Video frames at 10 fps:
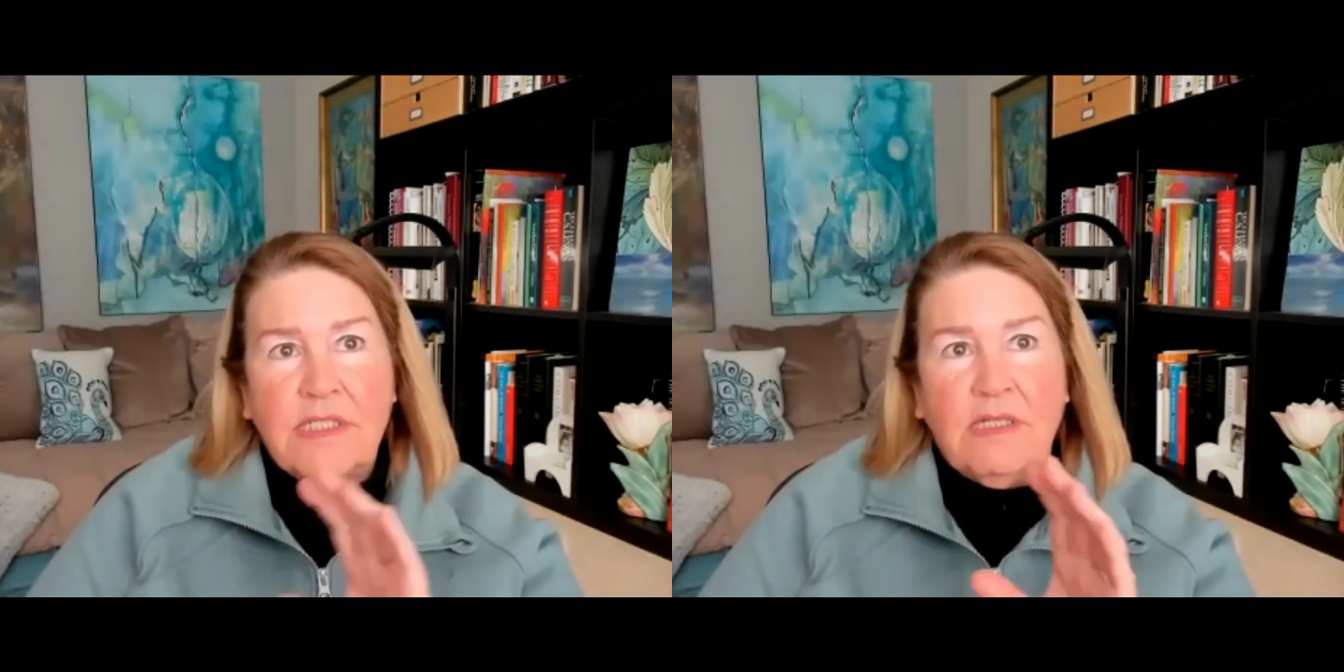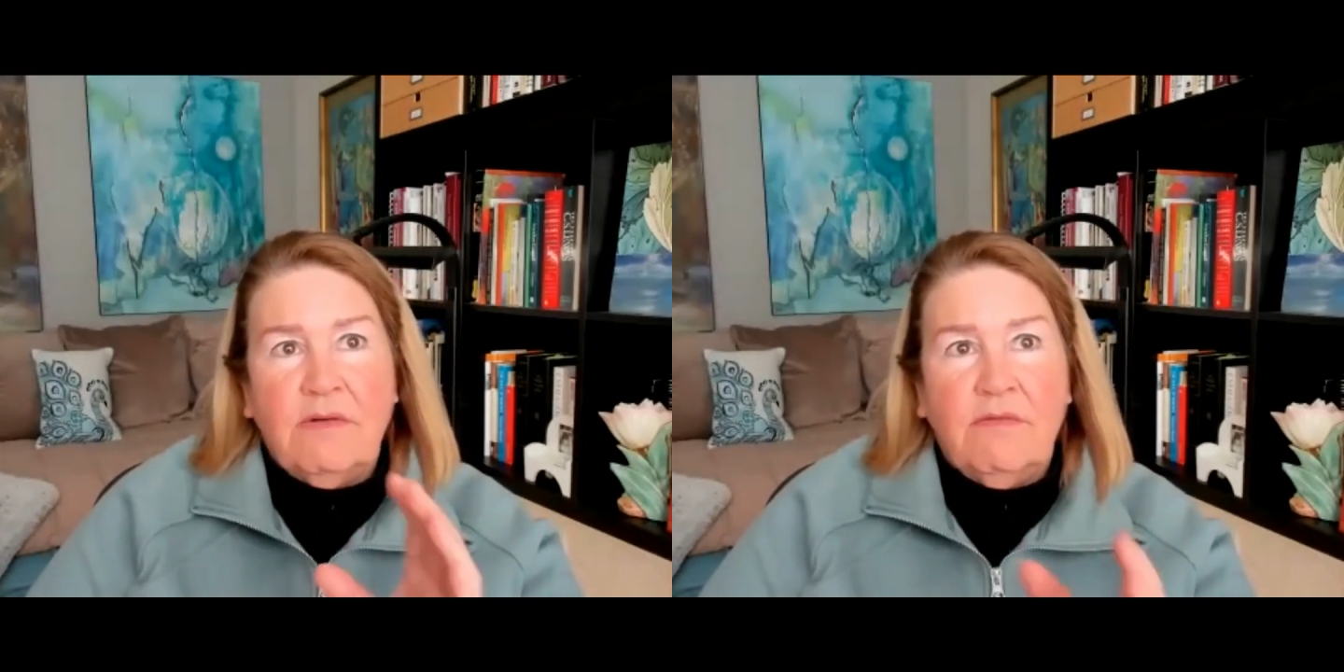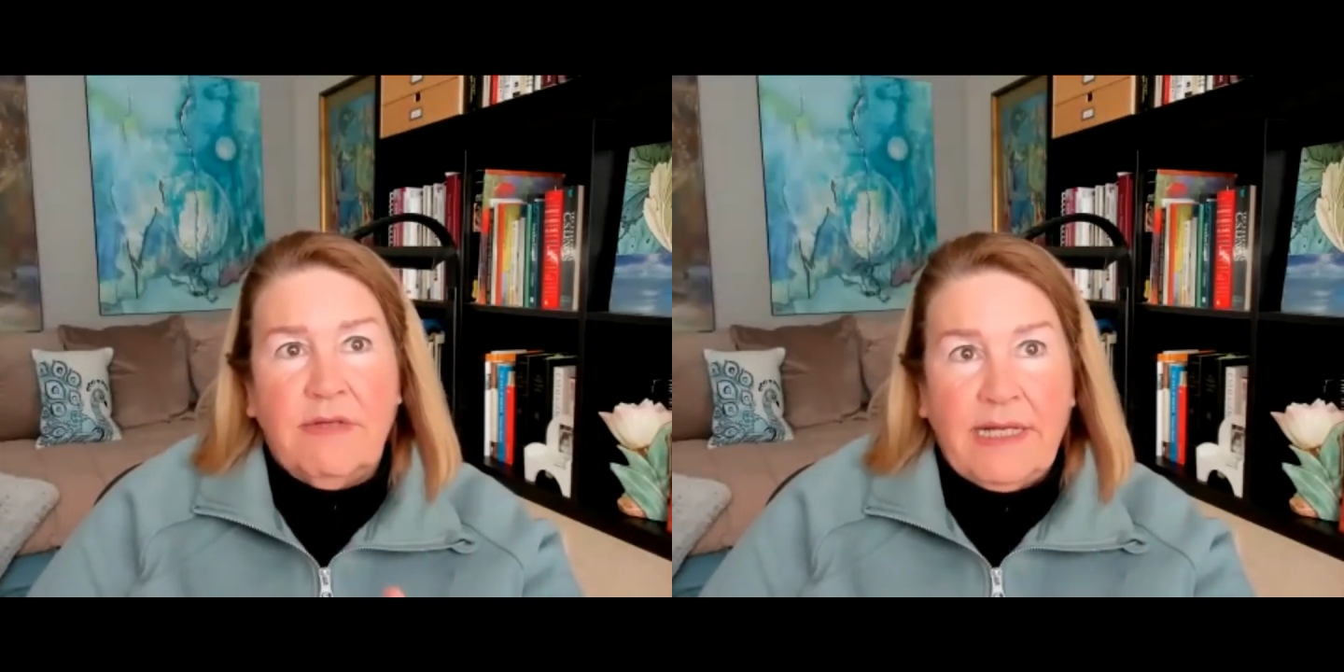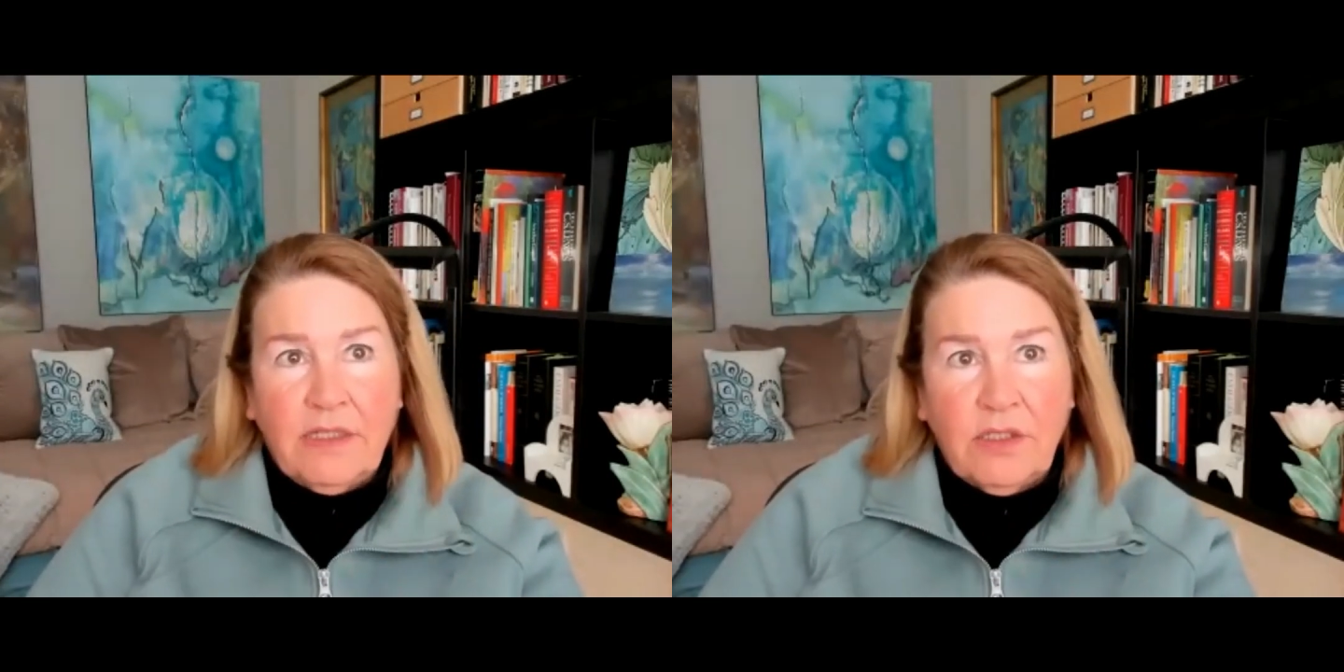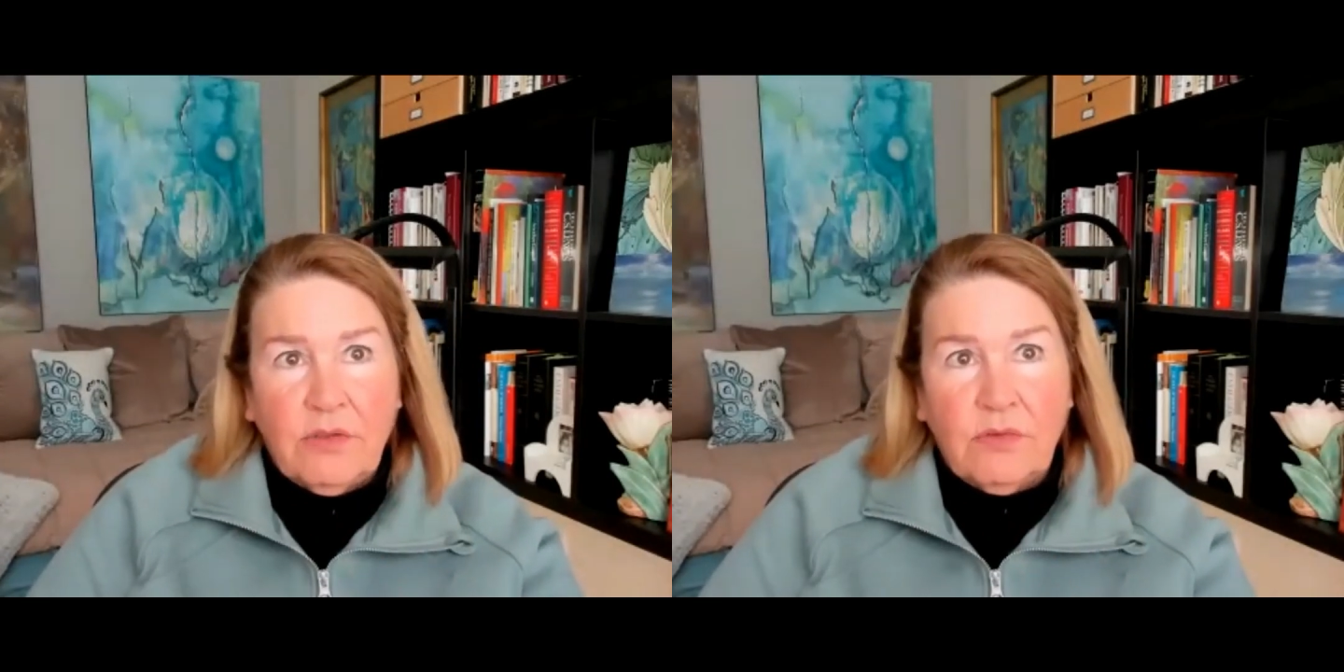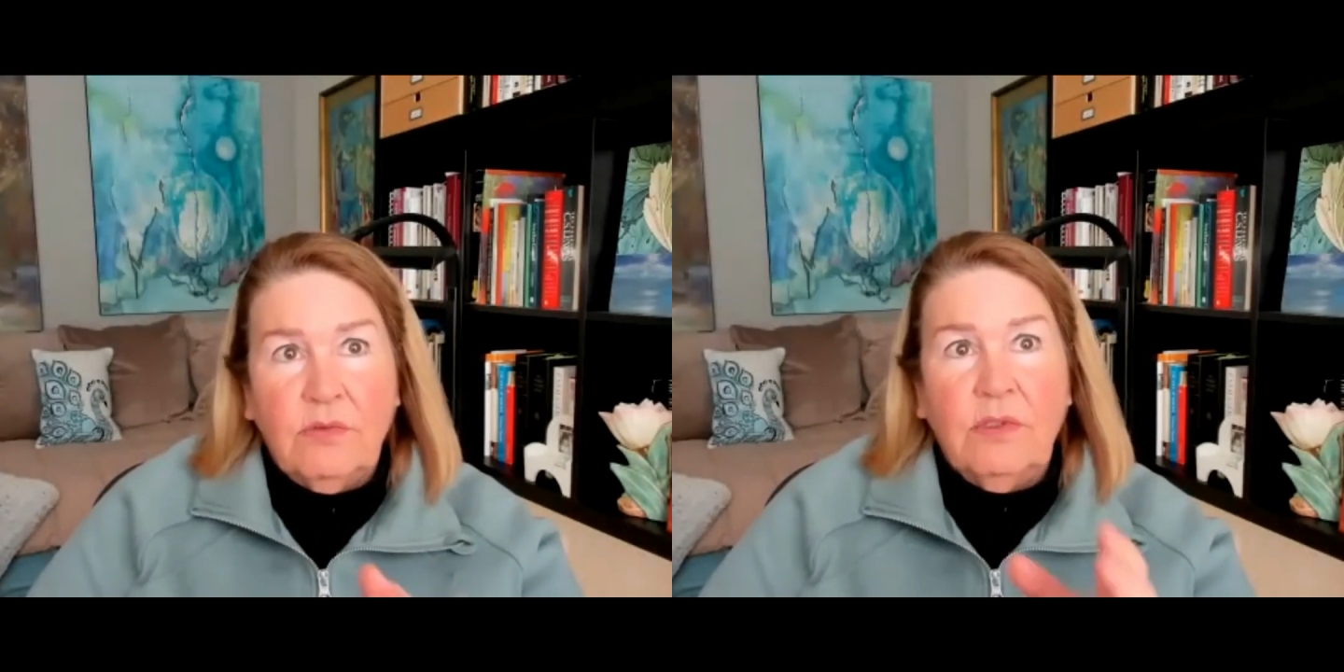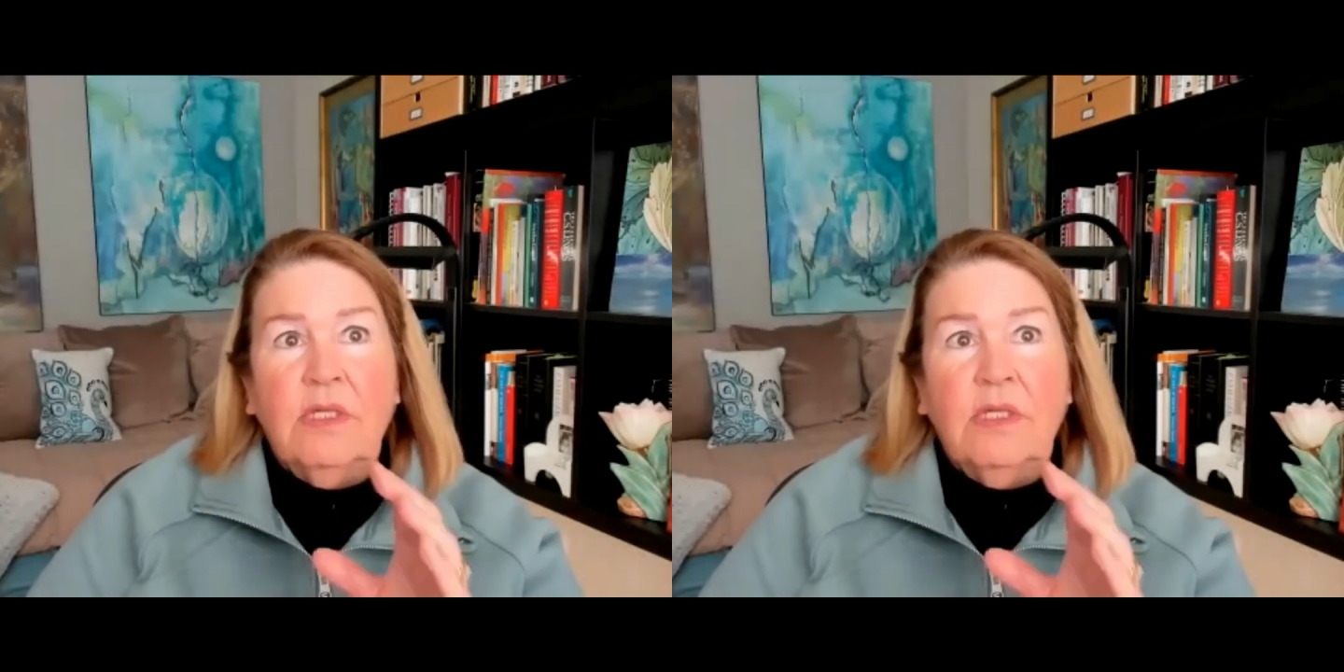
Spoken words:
in value